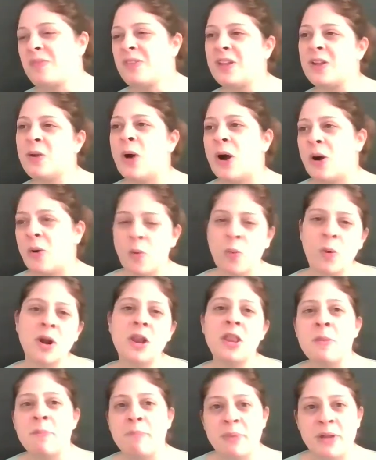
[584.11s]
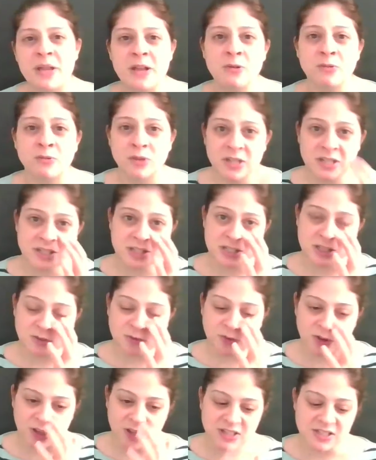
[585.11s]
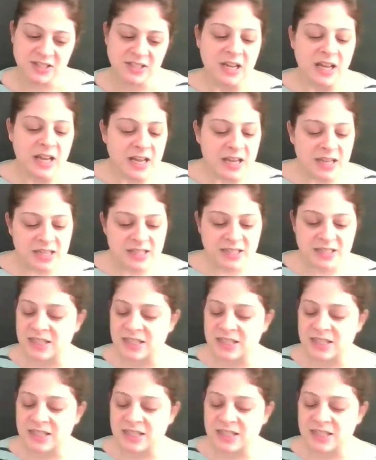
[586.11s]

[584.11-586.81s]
Well, one of the big reasons for this is